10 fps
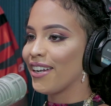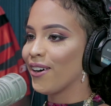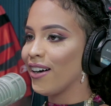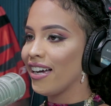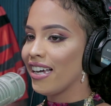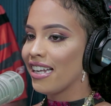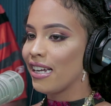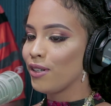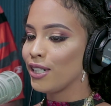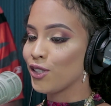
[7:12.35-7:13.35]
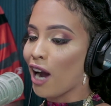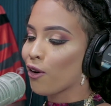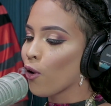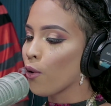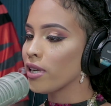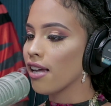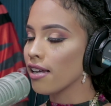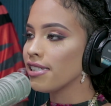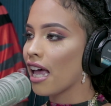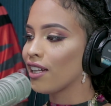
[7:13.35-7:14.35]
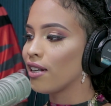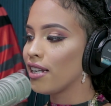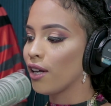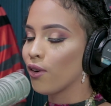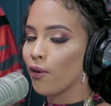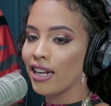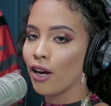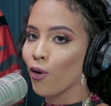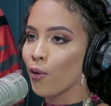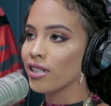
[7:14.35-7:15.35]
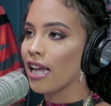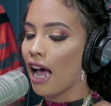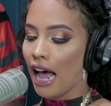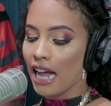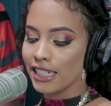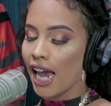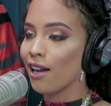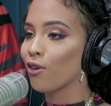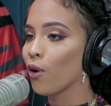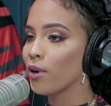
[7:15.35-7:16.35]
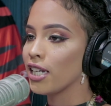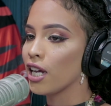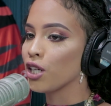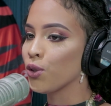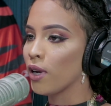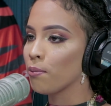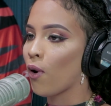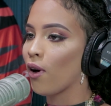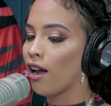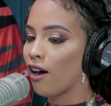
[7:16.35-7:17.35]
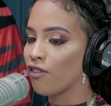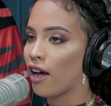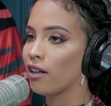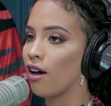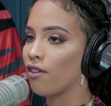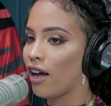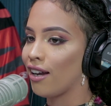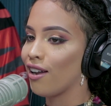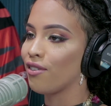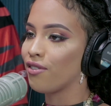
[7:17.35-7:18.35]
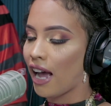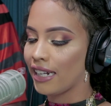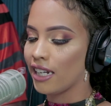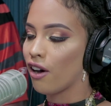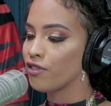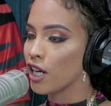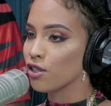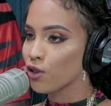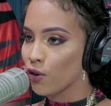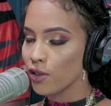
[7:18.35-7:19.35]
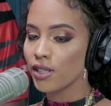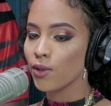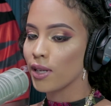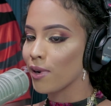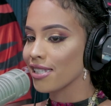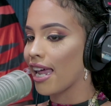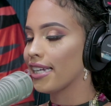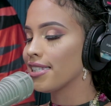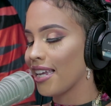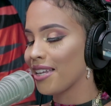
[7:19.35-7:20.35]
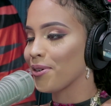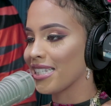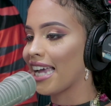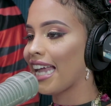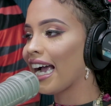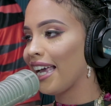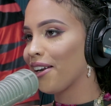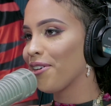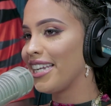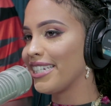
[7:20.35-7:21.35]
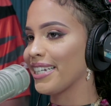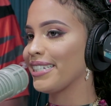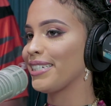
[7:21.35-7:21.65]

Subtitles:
You know, the track grow with us, and you know when you grow with a child, grow with you, you show it more love, and the love just grows. So it was like that kind of relationship.